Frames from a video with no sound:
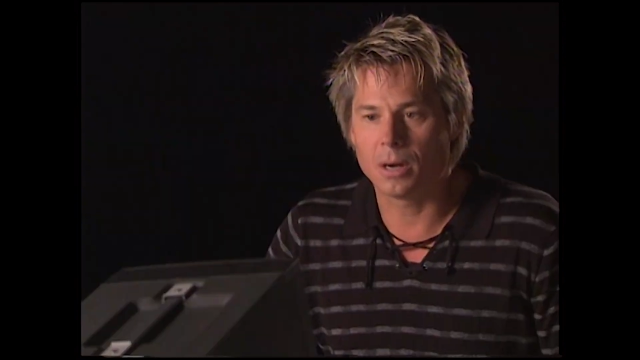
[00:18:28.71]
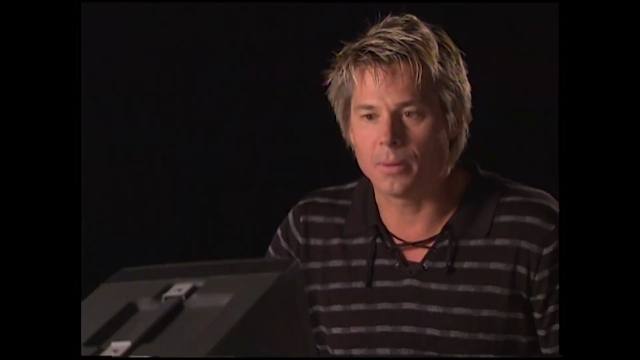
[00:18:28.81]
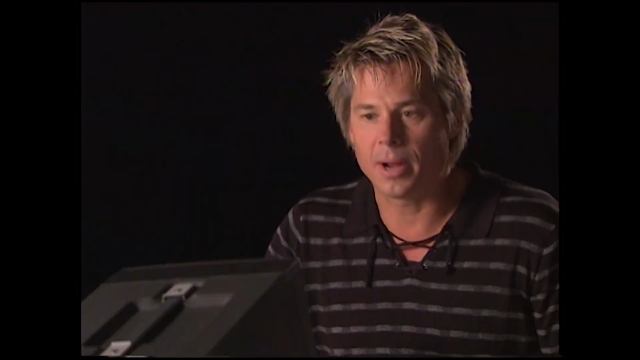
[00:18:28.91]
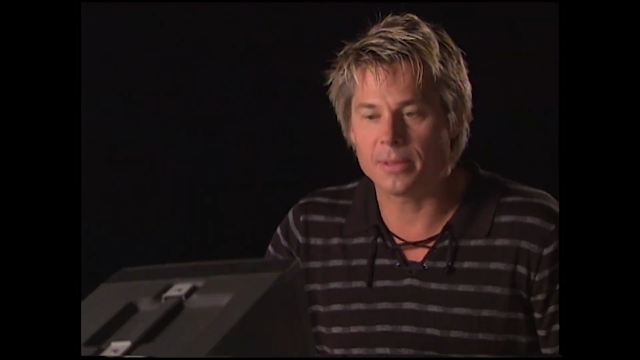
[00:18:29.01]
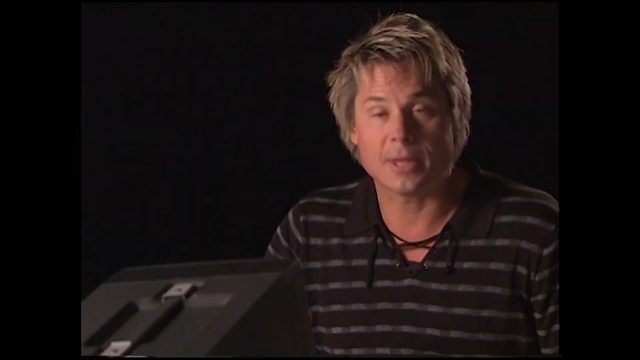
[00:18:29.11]

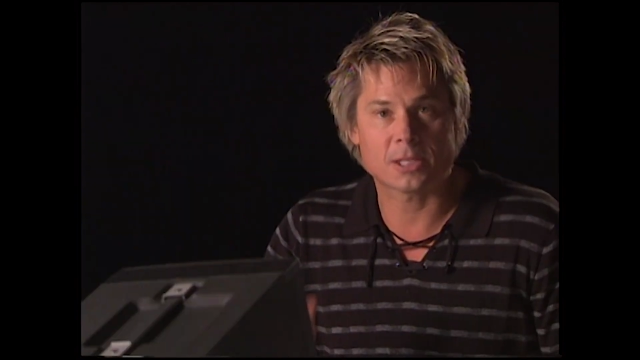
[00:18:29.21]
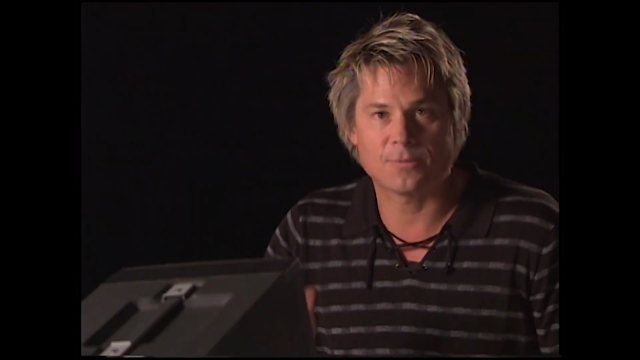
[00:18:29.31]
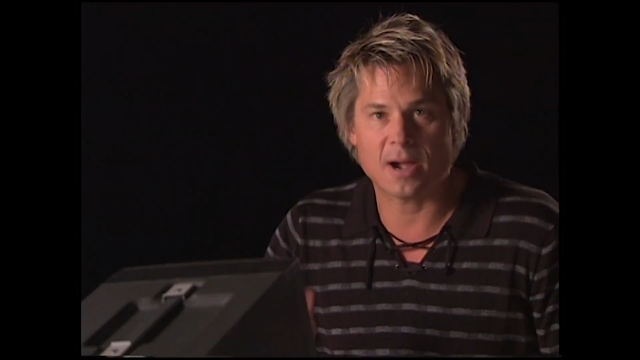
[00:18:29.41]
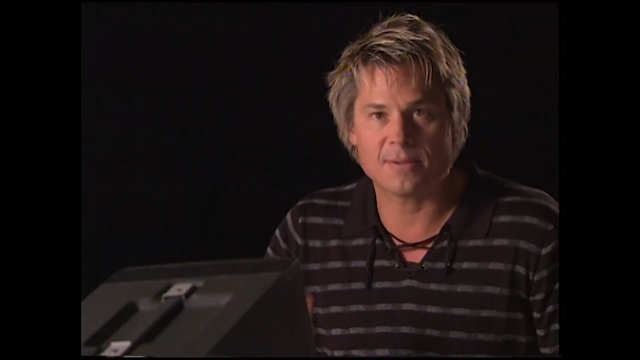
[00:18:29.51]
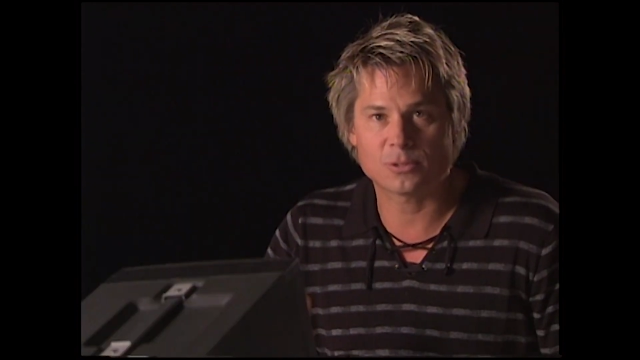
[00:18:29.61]
All right, that's
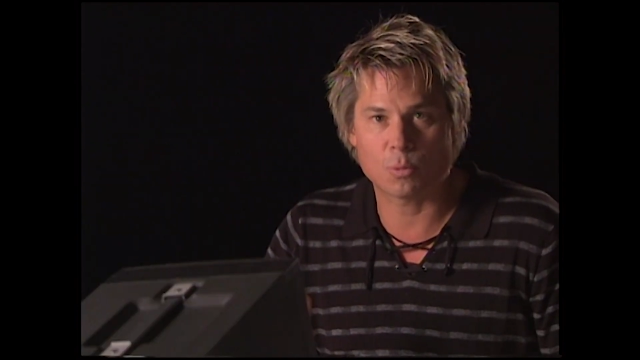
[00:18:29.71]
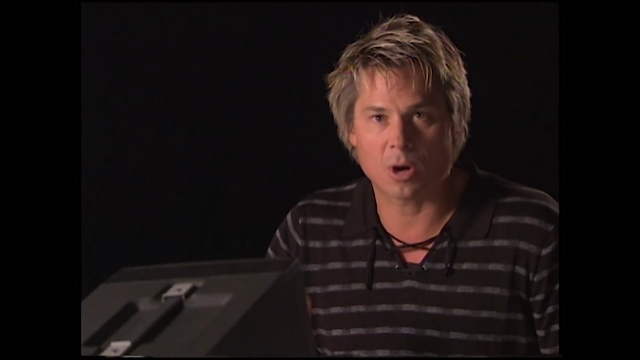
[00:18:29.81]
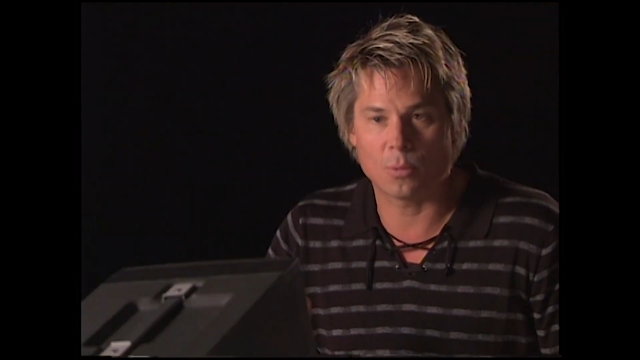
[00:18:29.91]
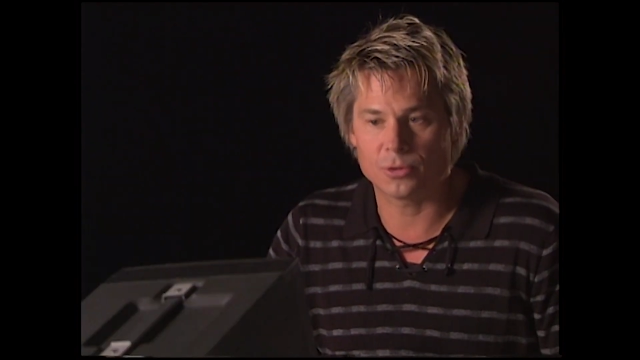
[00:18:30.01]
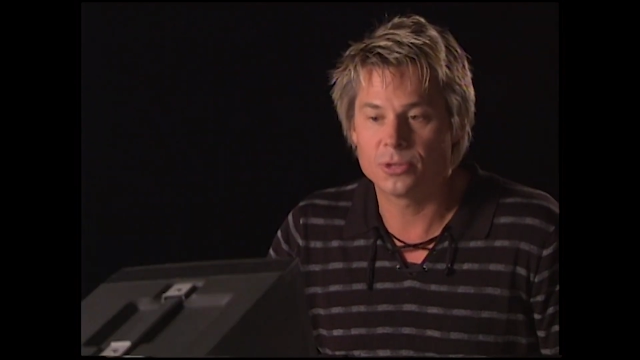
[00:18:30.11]
5
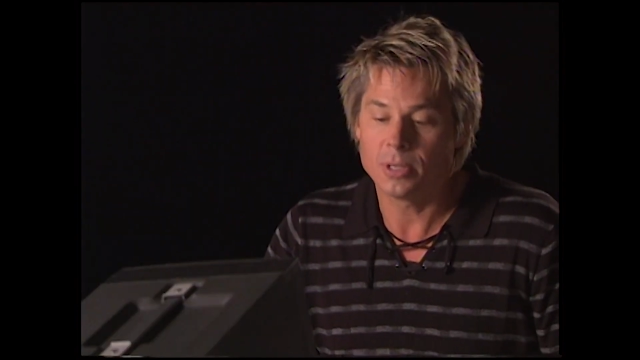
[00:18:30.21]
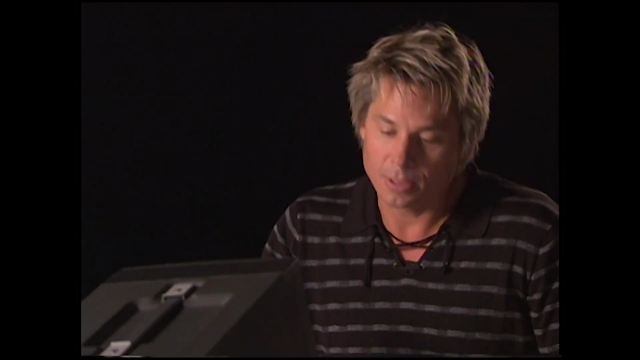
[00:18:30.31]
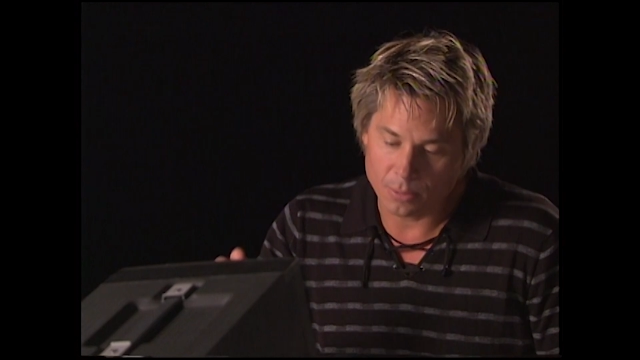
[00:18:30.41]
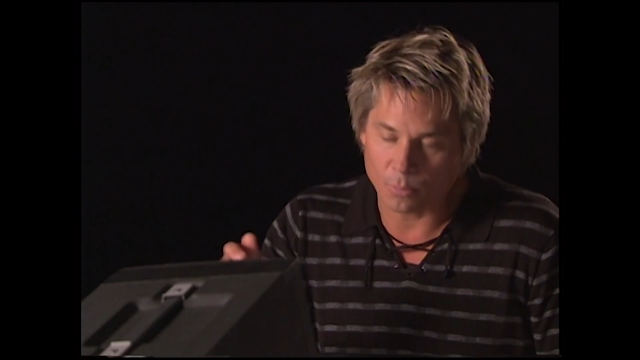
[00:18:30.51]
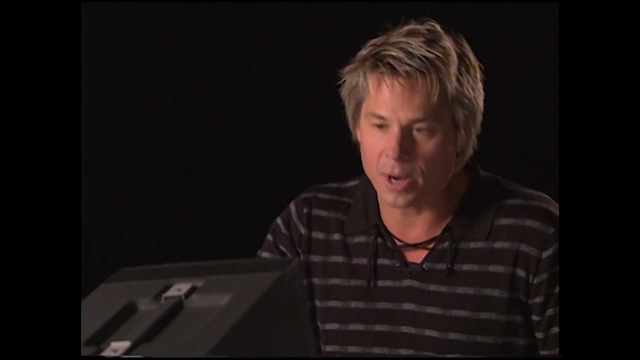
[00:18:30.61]
swear words.
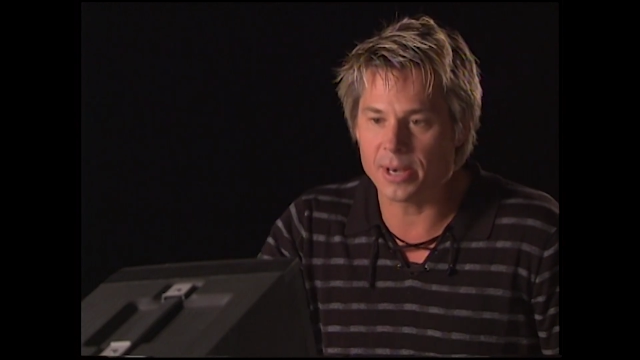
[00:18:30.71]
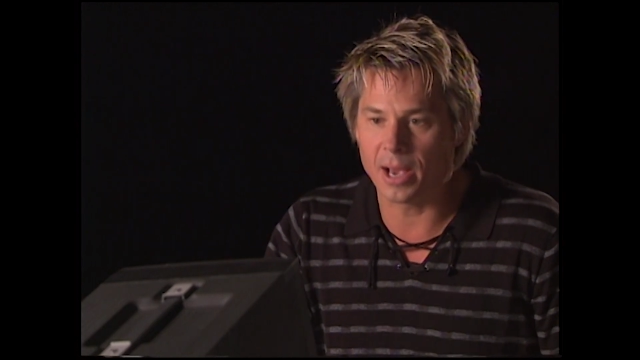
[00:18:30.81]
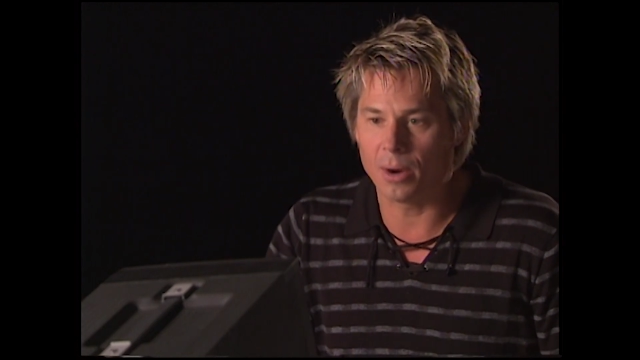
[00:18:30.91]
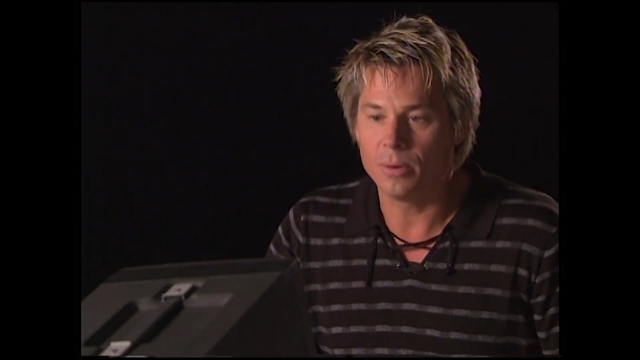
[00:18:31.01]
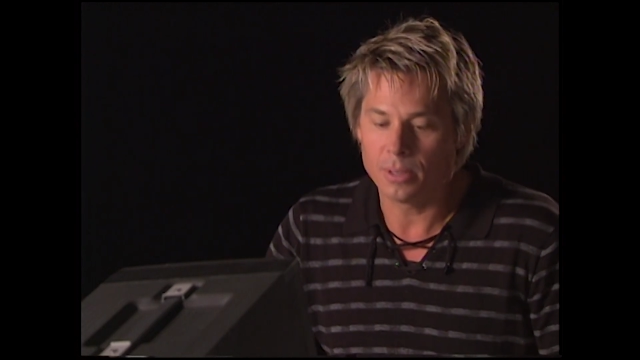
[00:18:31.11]
Right
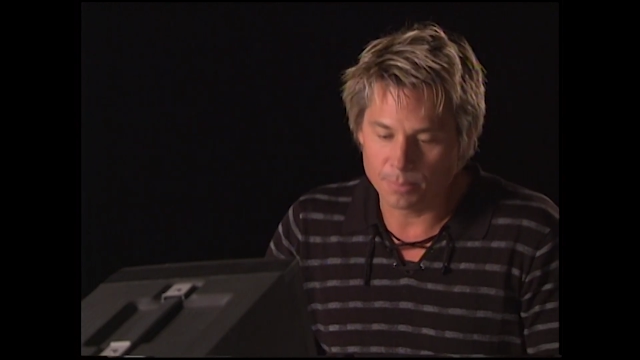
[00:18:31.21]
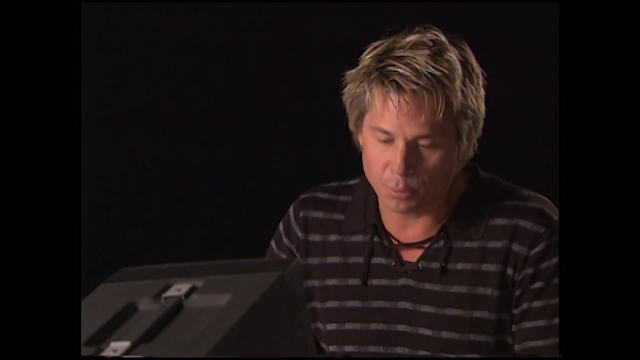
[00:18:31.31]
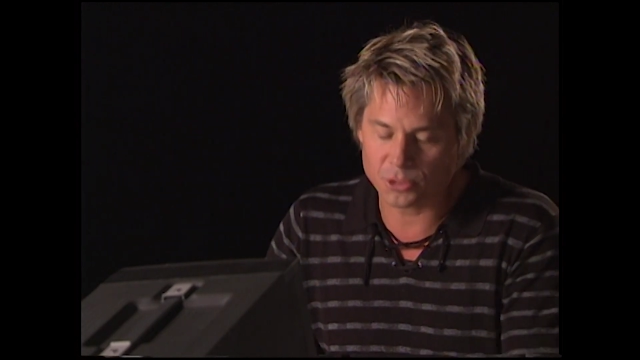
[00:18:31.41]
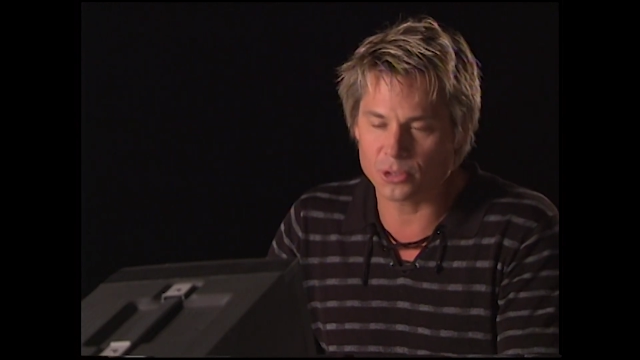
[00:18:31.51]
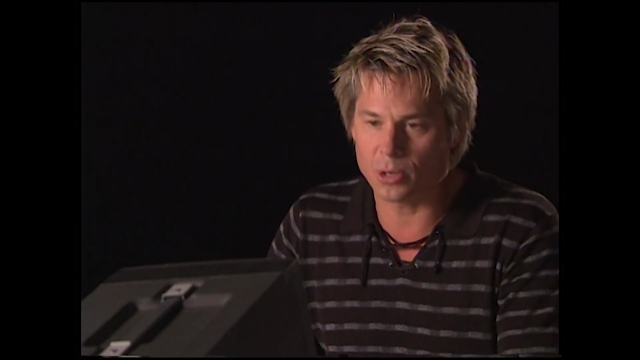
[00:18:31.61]
now,
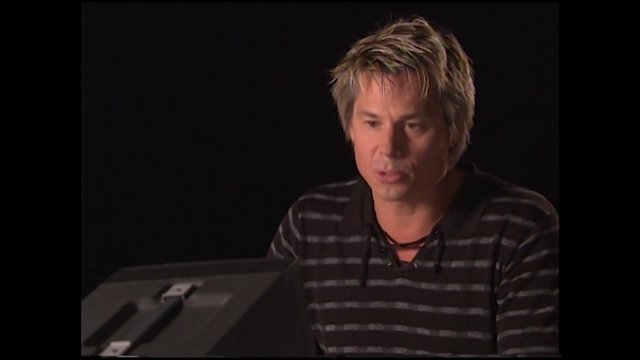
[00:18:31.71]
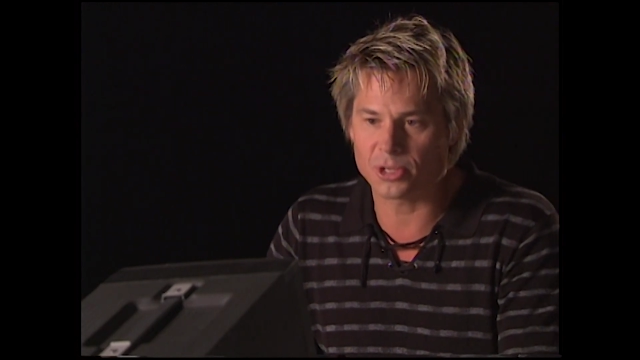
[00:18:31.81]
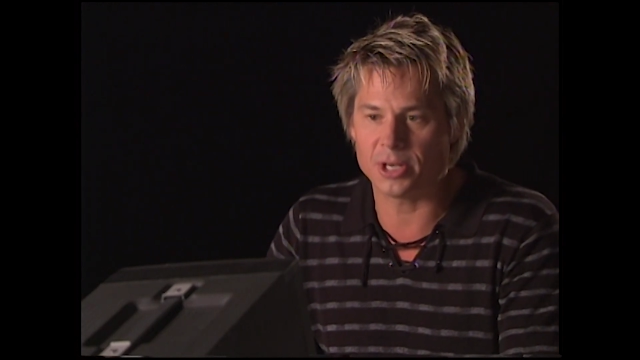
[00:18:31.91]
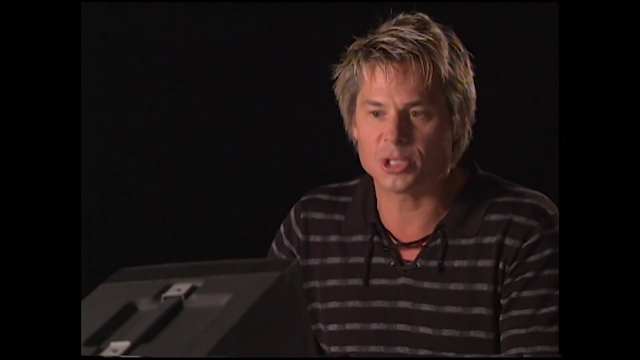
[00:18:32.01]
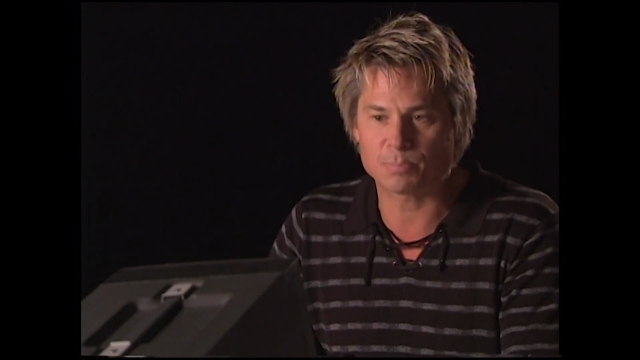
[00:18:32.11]
put your nose
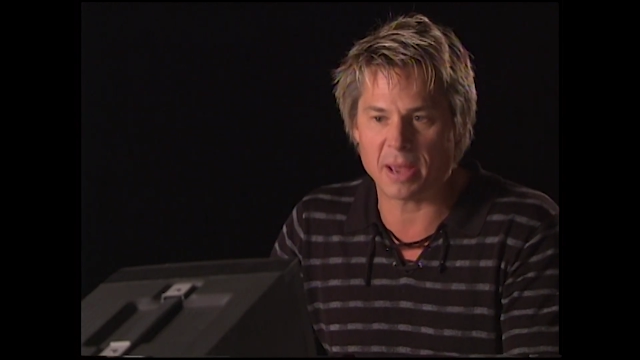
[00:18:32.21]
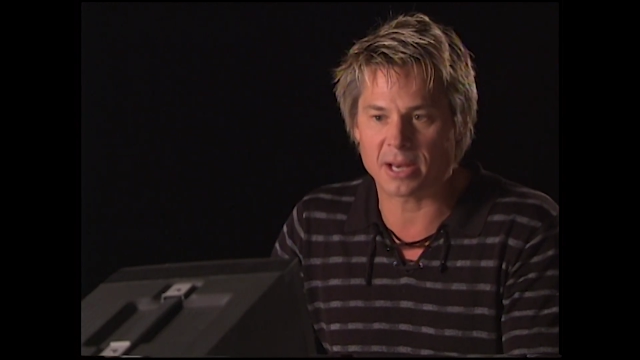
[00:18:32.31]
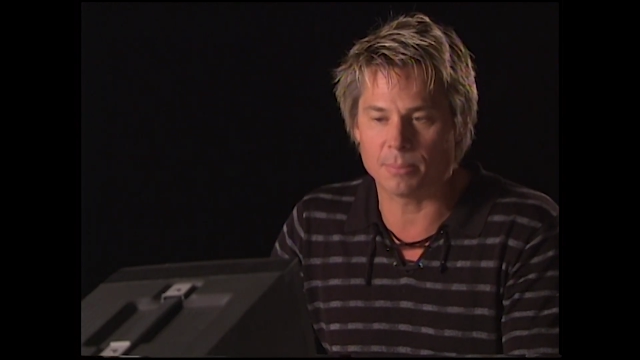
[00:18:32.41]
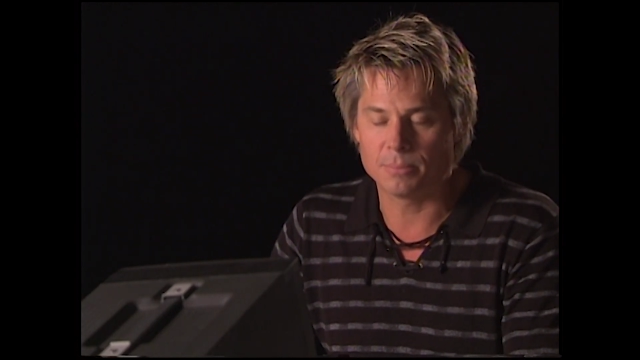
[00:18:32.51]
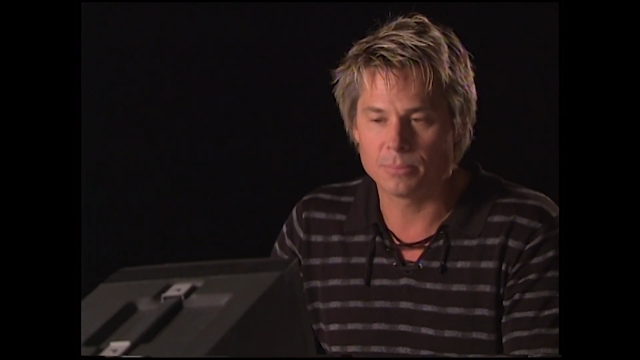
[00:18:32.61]
in it and
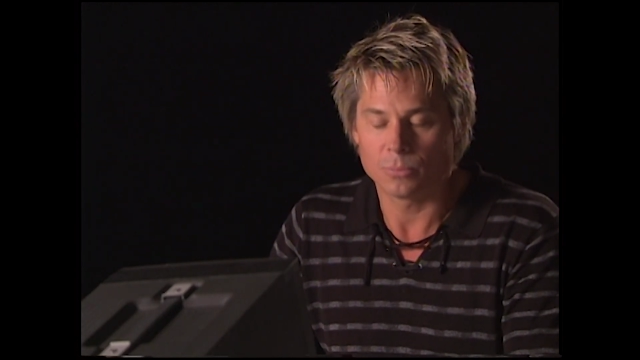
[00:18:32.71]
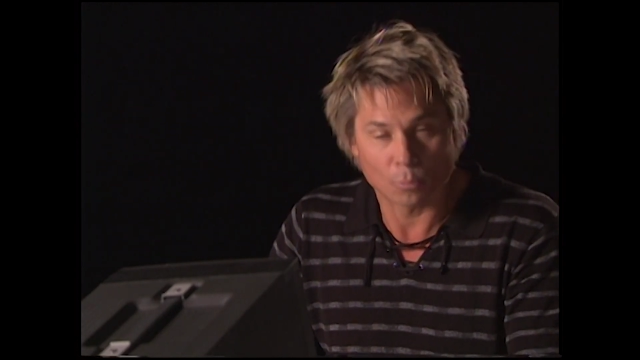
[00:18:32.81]
spank him.